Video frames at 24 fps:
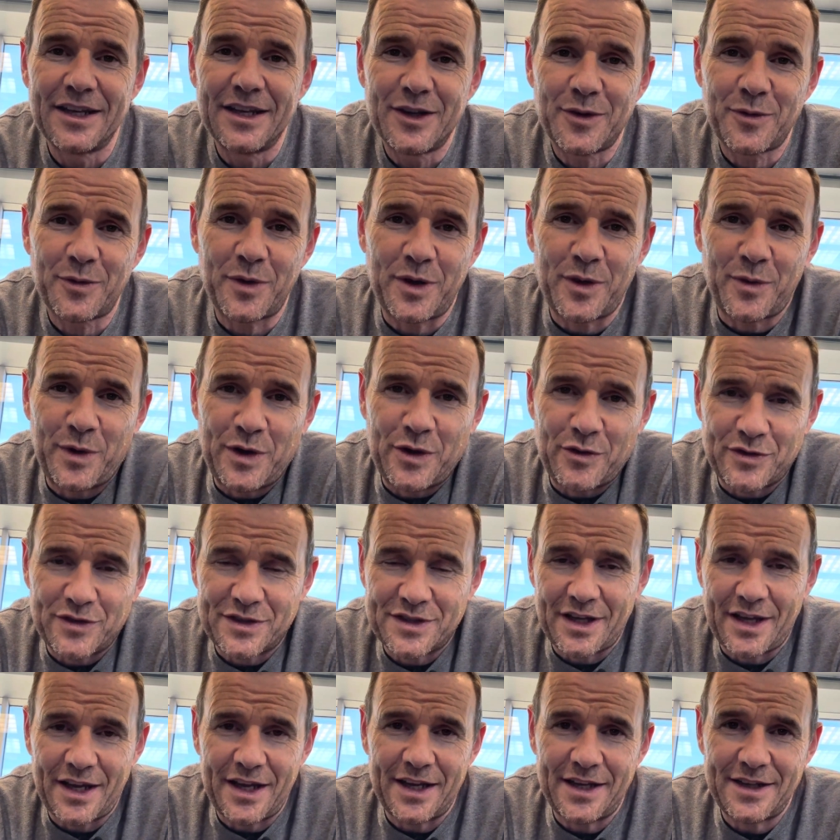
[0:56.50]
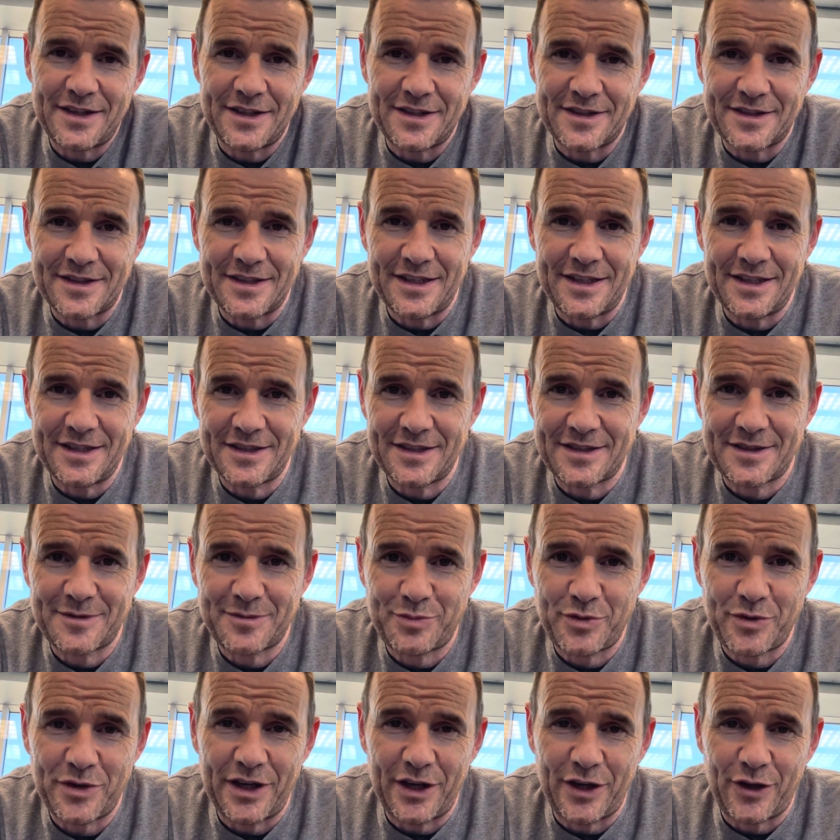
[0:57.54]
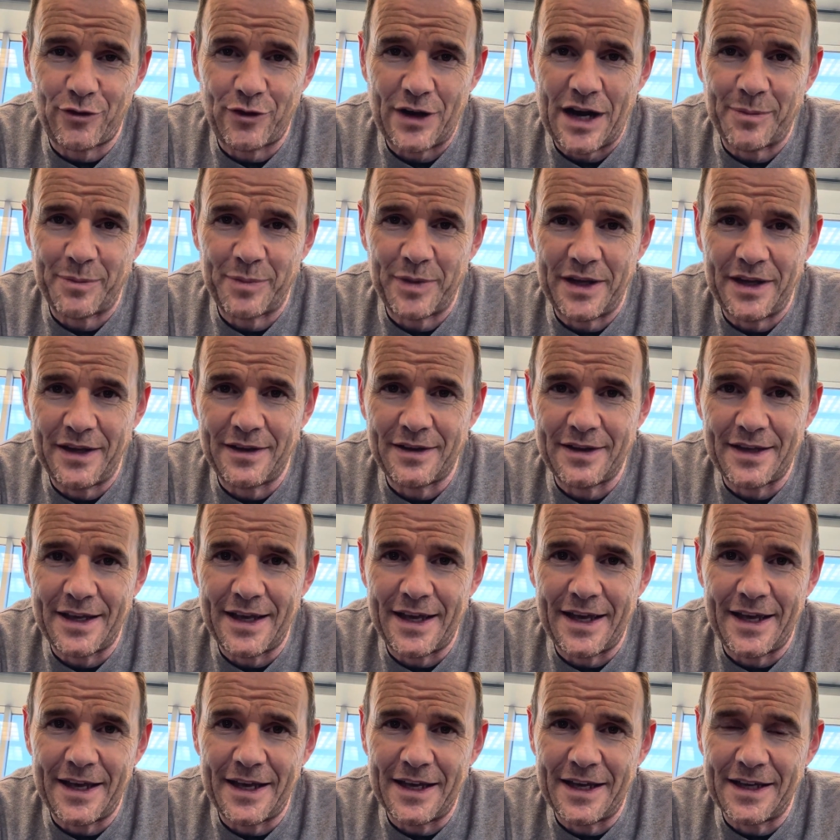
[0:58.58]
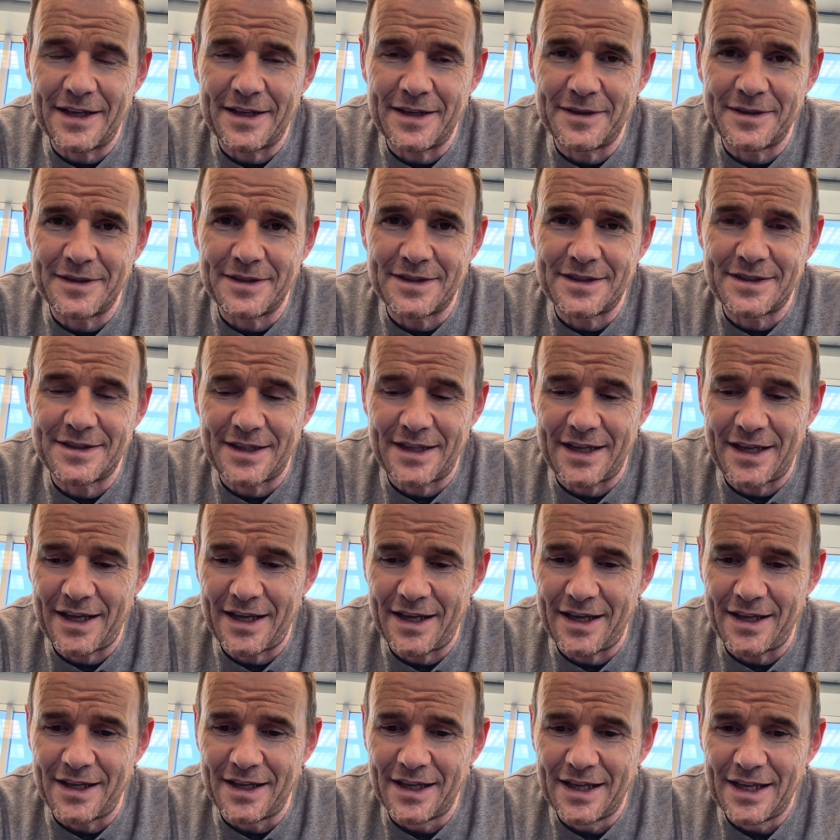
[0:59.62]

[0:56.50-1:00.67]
where we reside, is pretty crappy. And